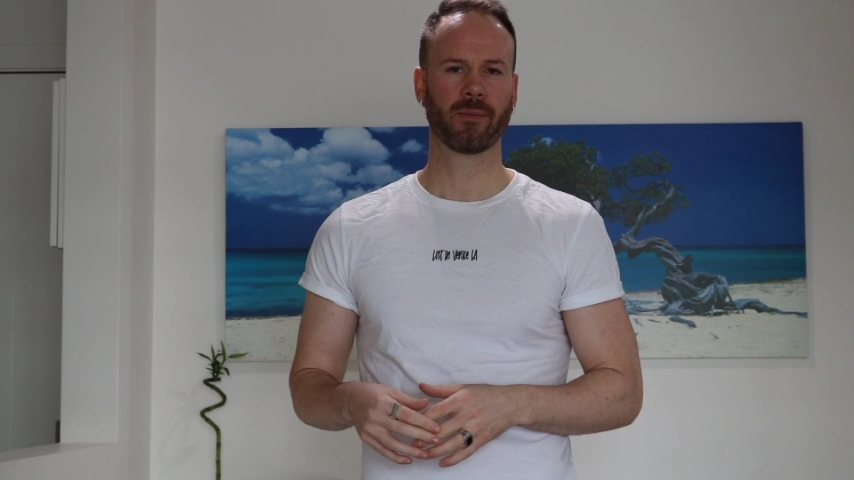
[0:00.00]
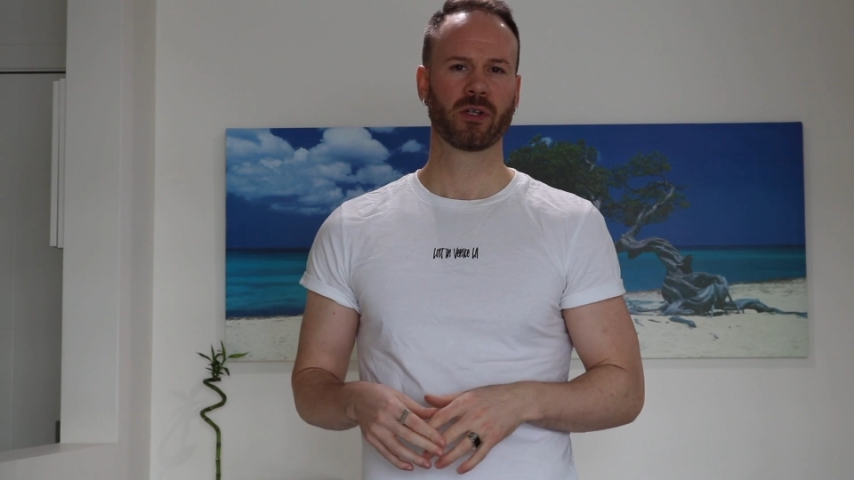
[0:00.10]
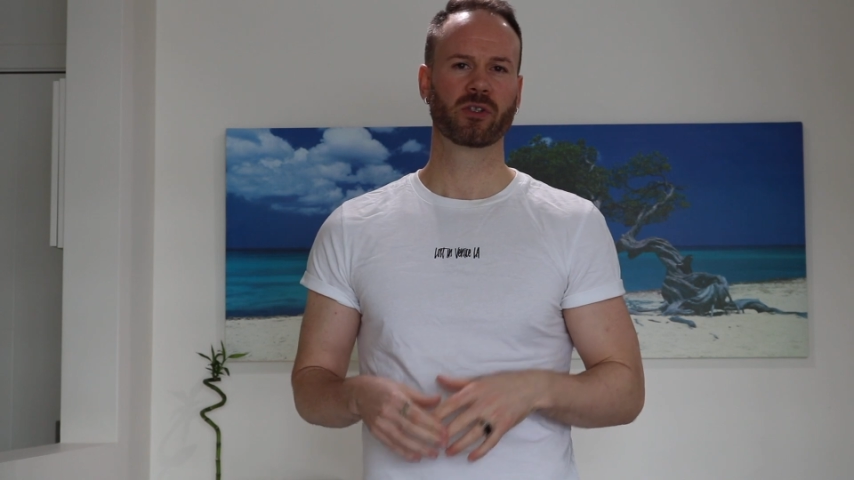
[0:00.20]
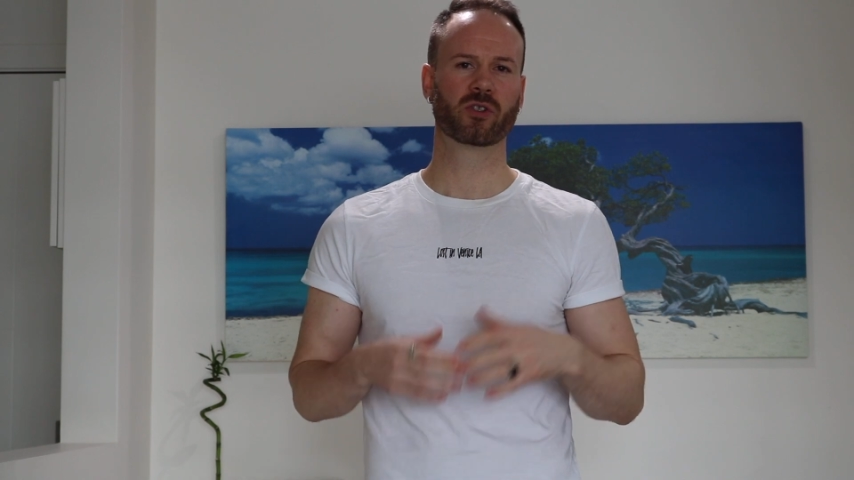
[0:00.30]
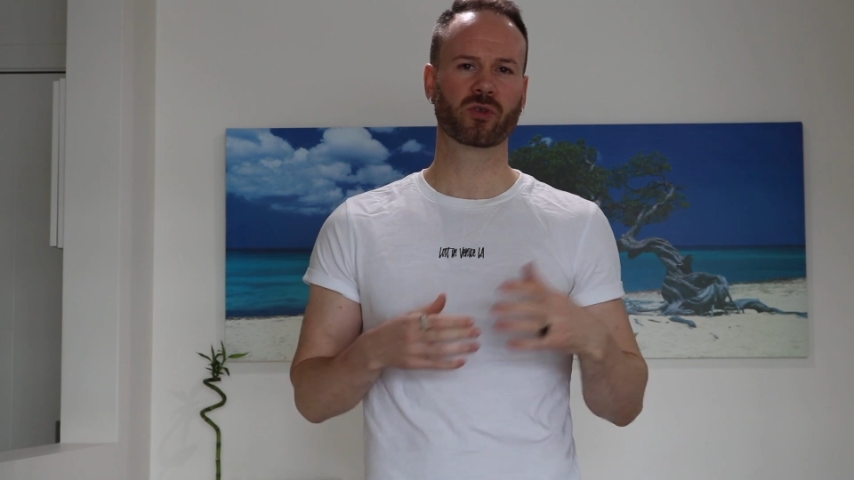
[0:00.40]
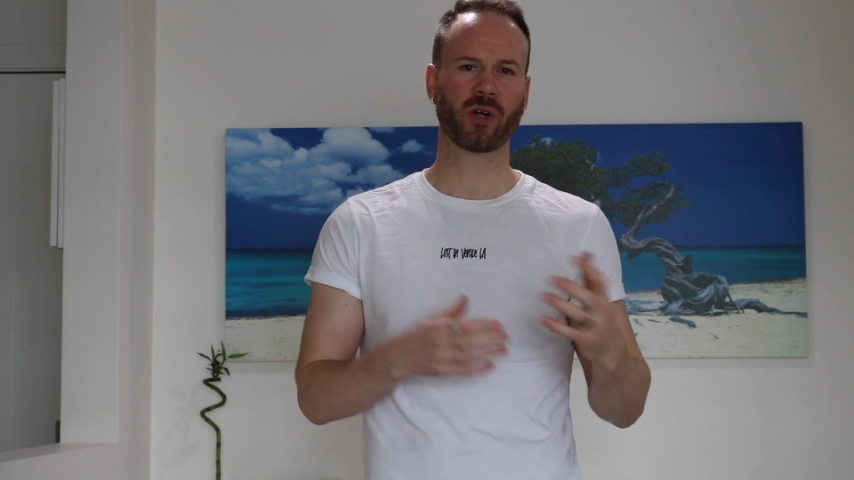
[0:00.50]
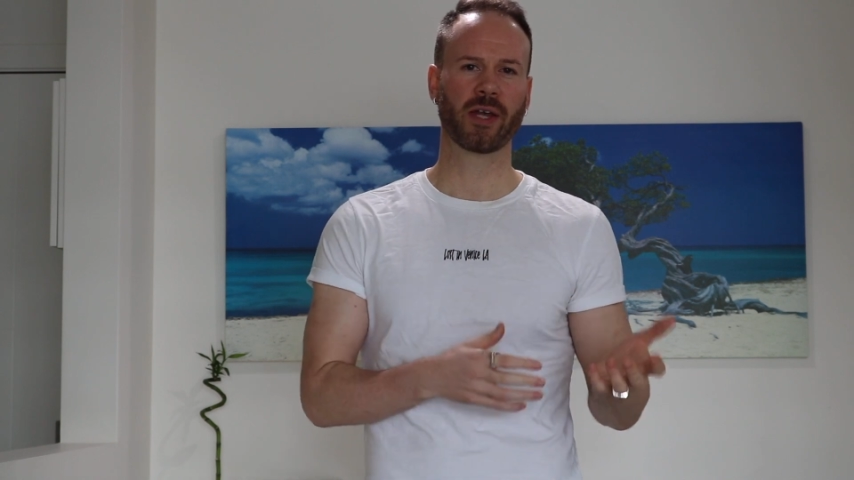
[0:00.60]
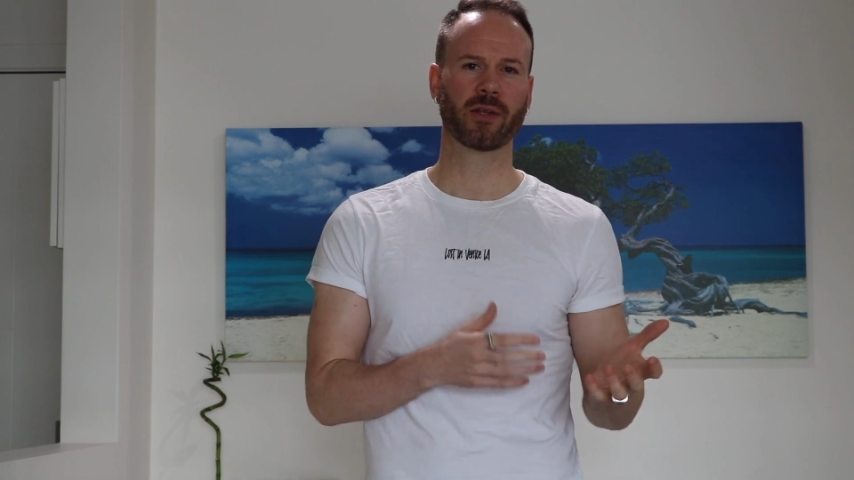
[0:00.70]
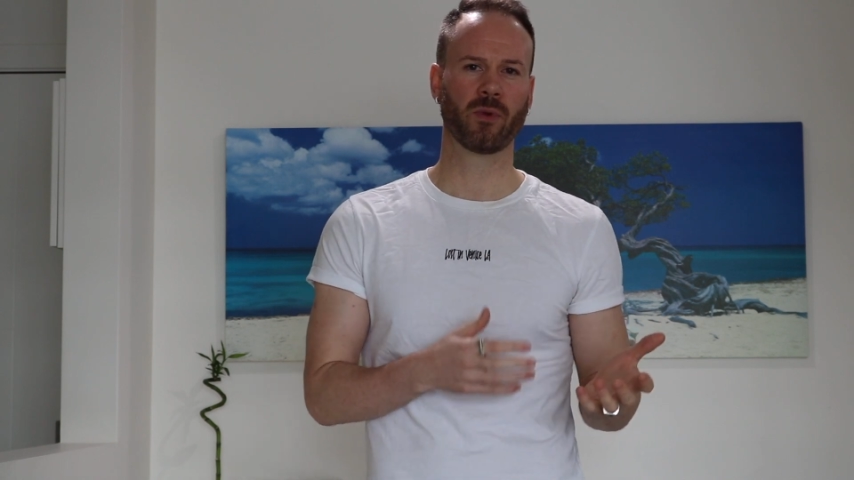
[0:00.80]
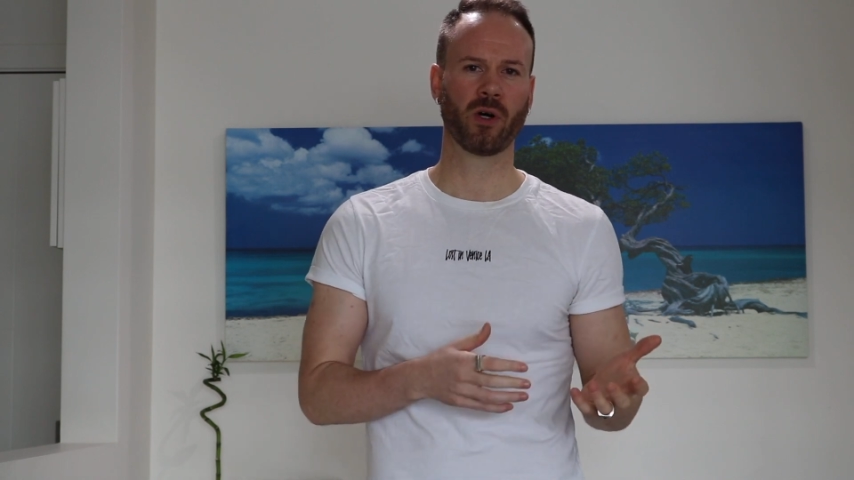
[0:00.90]
to
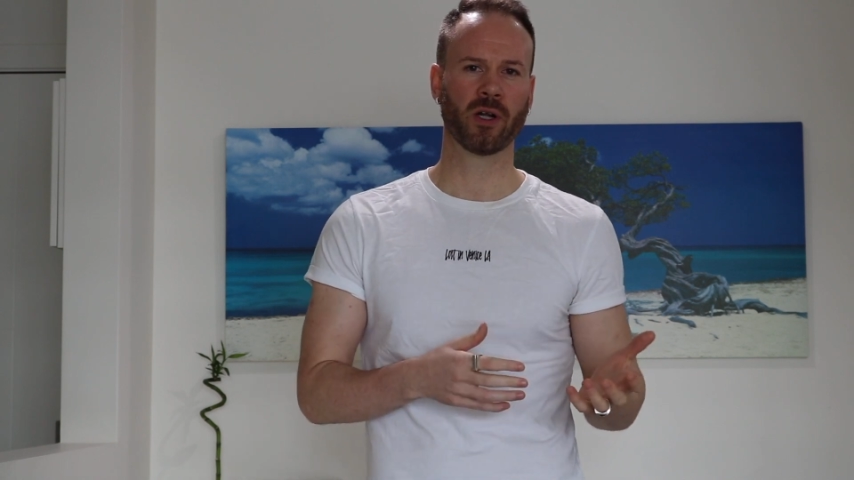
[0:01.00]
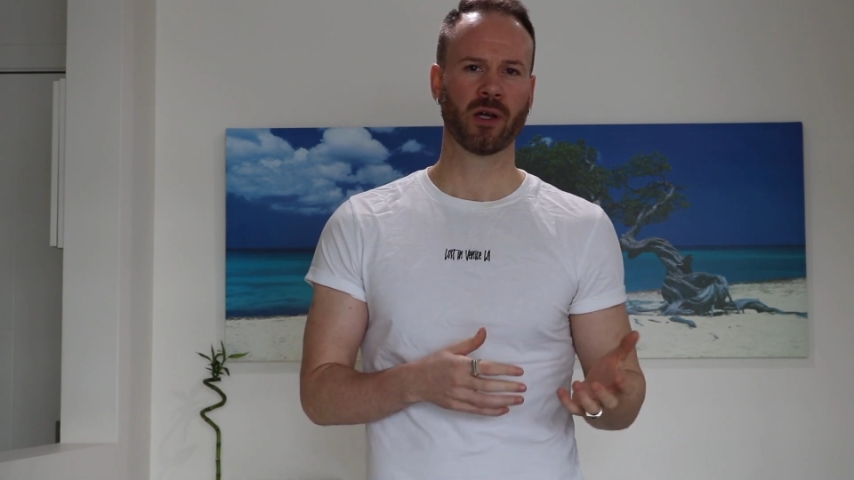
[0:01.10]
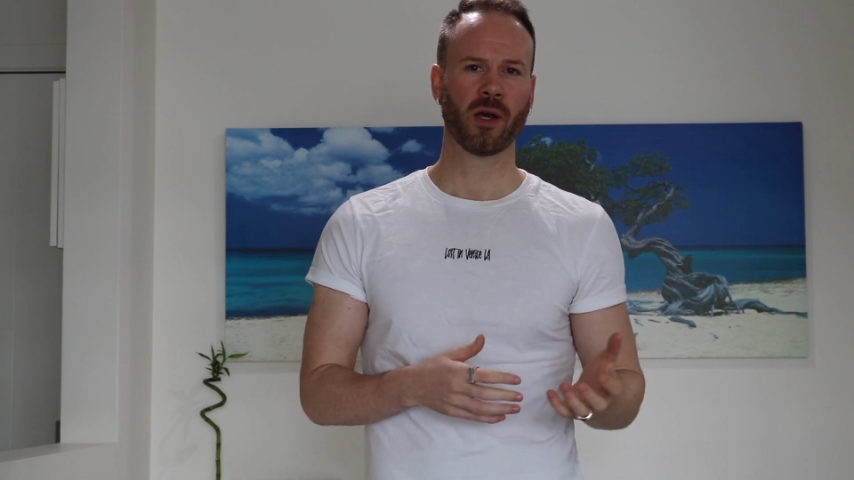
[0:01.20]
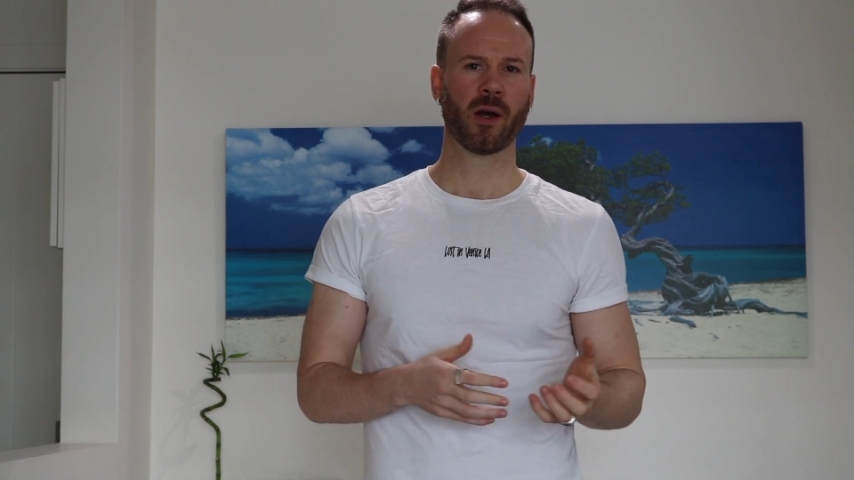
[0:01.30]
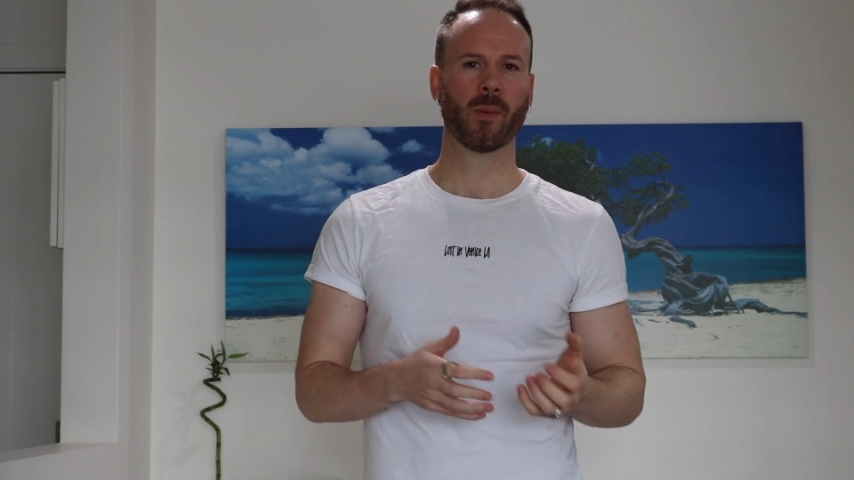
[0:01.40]
try them on.